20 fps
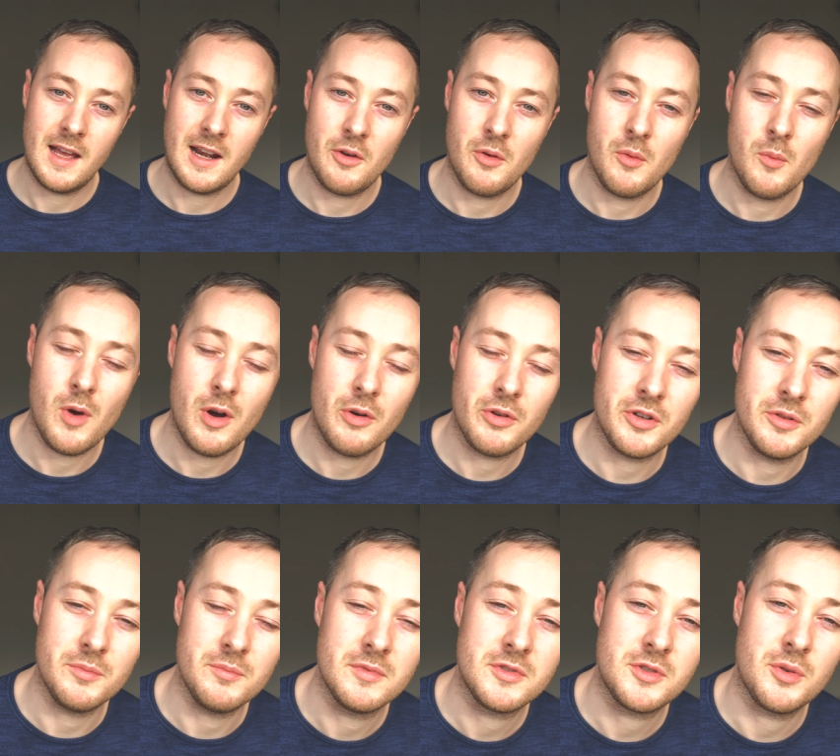Hello and
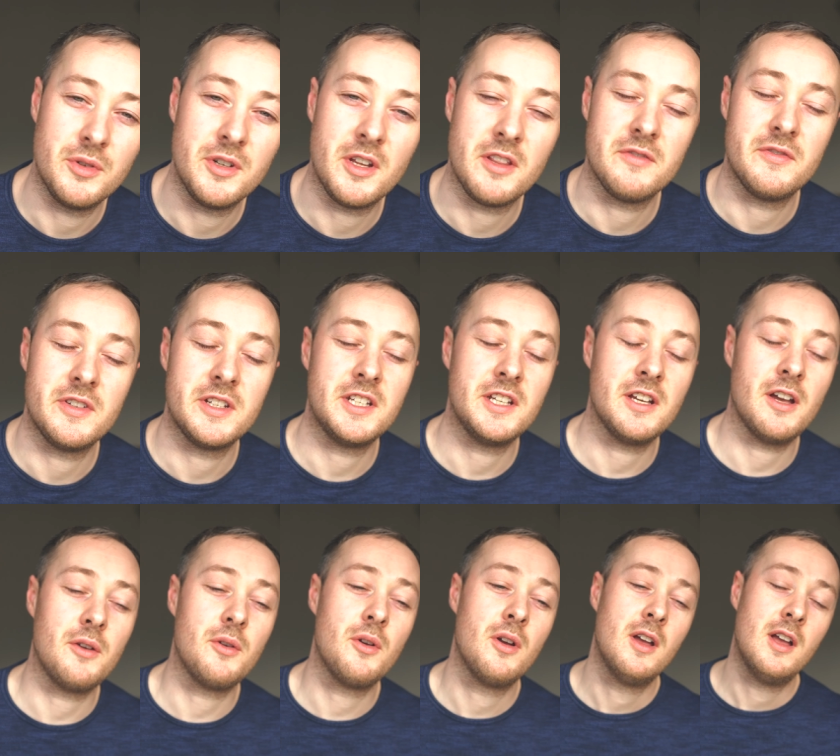welcome to another
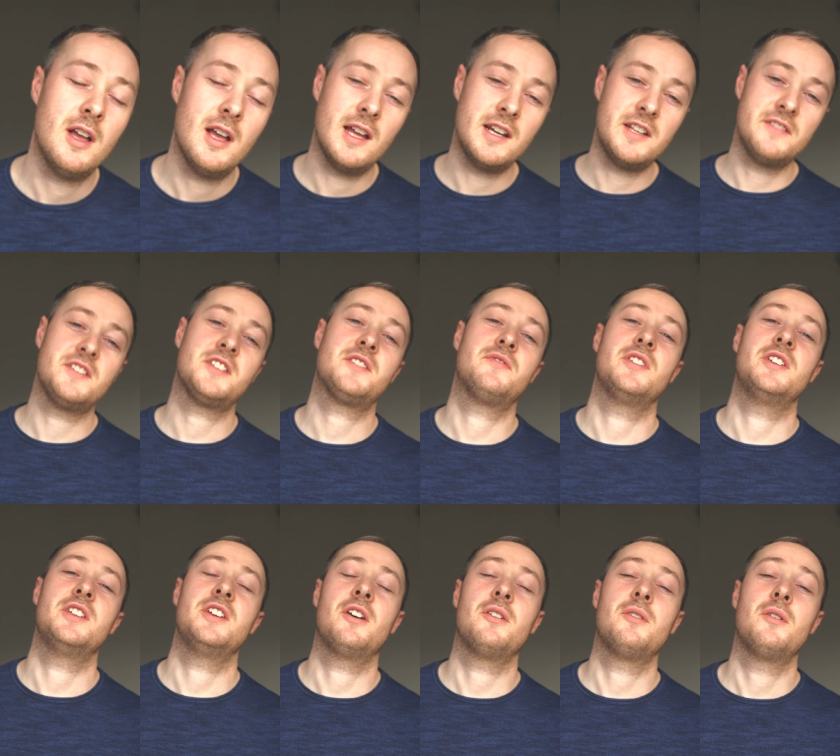video, and in this
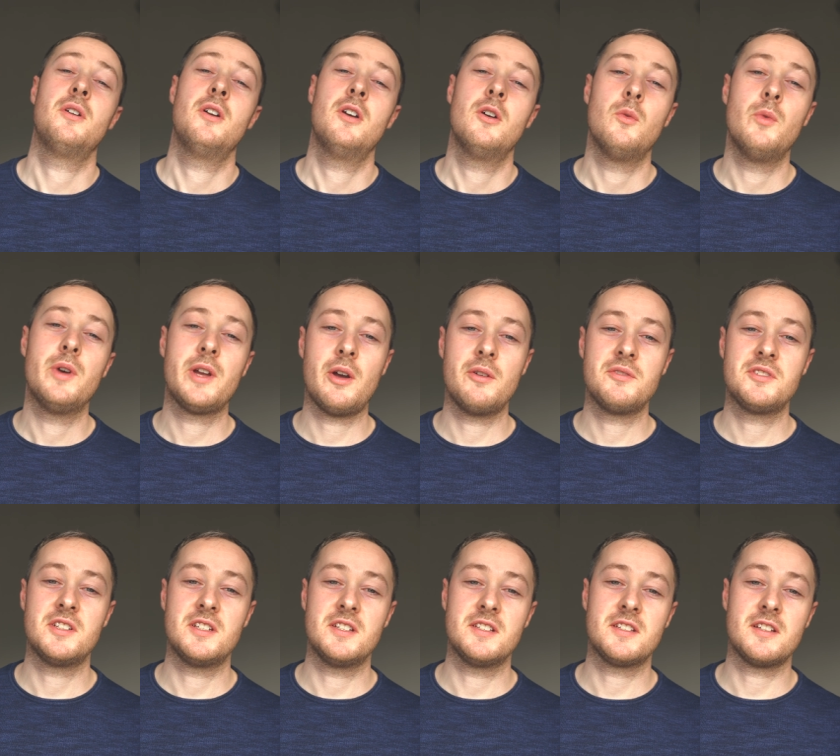video we're going
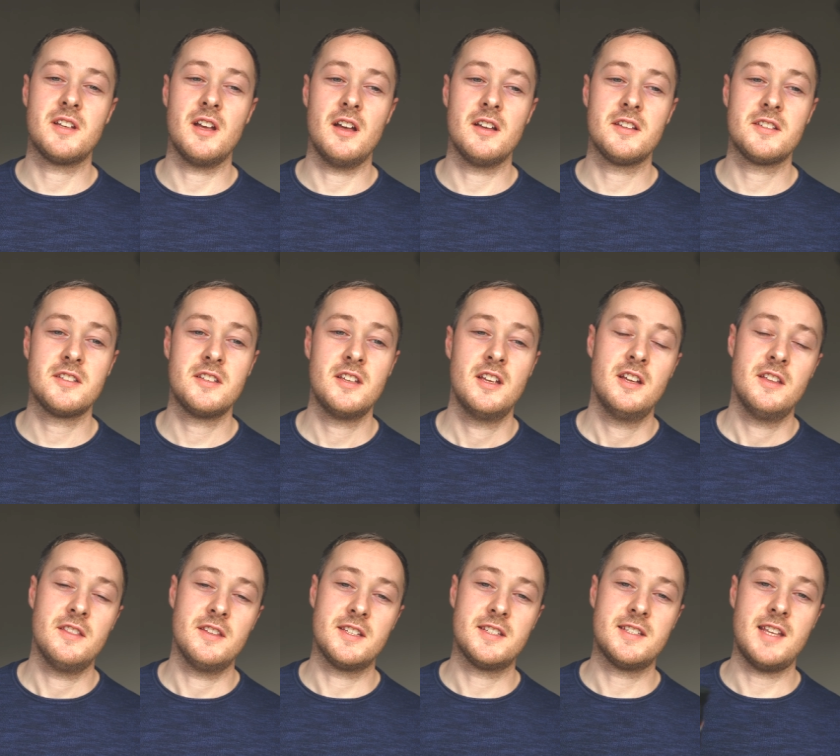to discuss
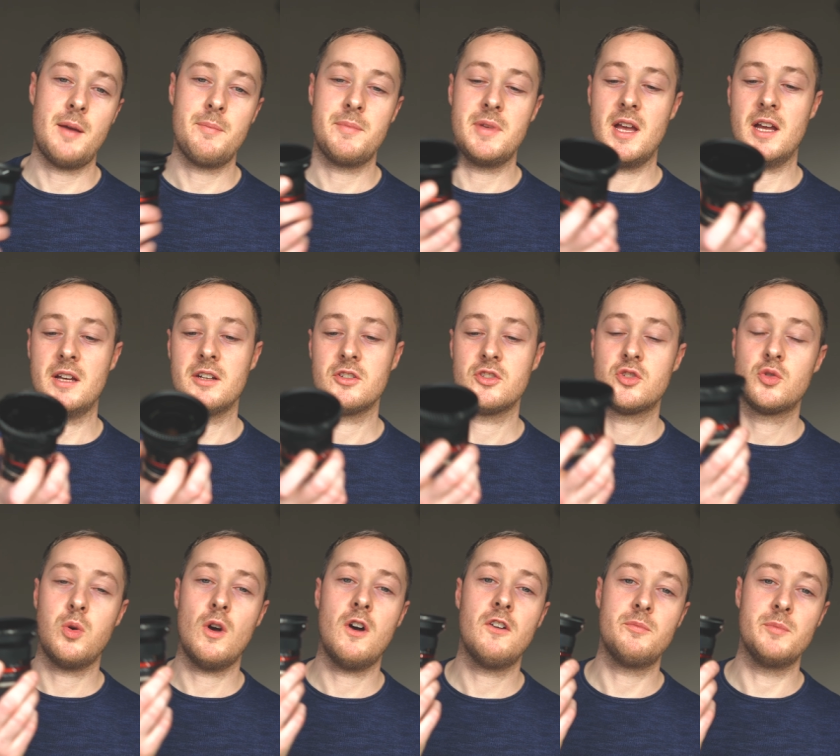the Samyang
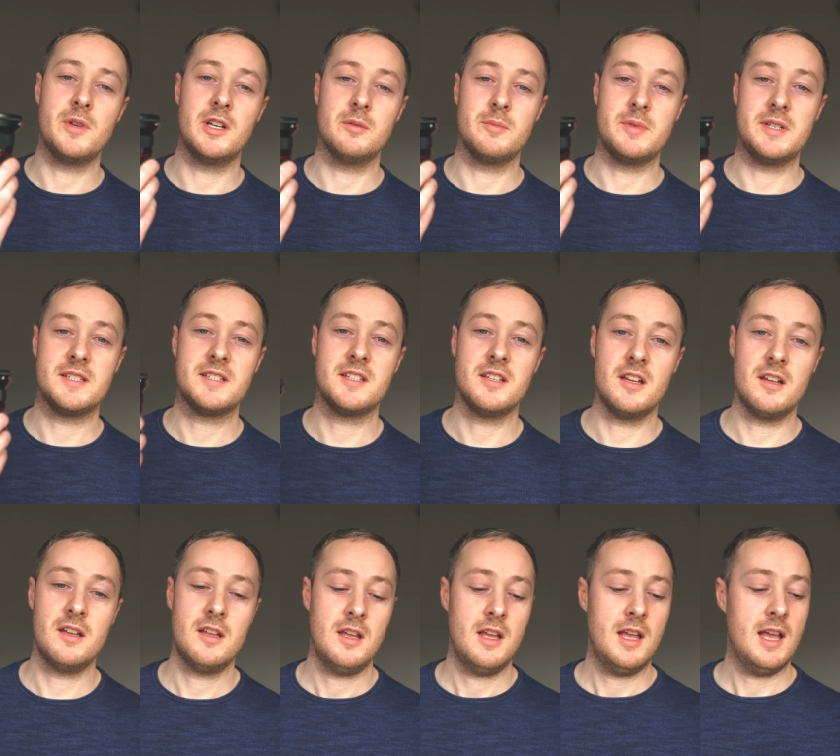
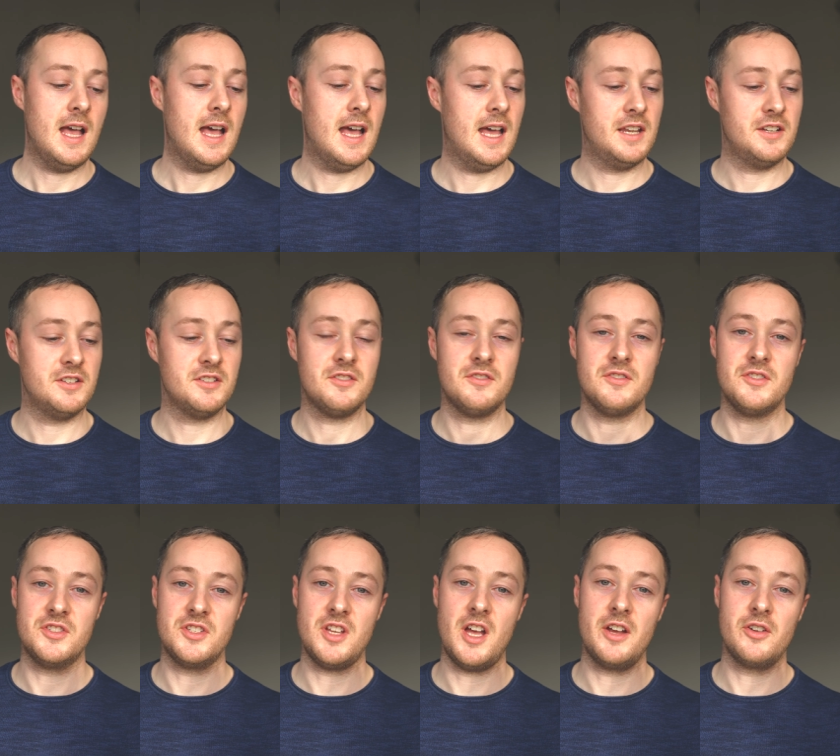12mm and the
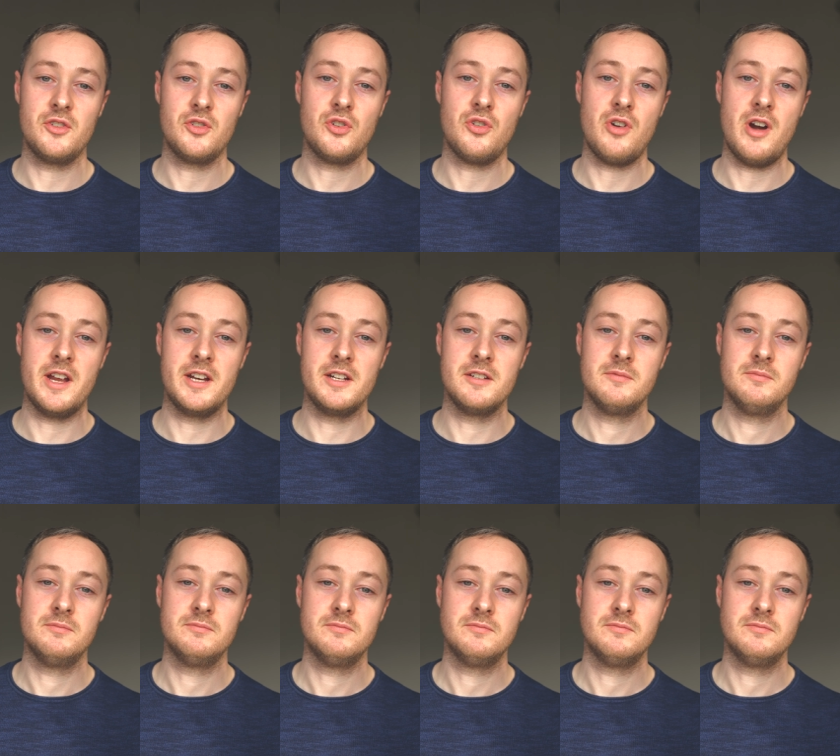Zhiyun crane.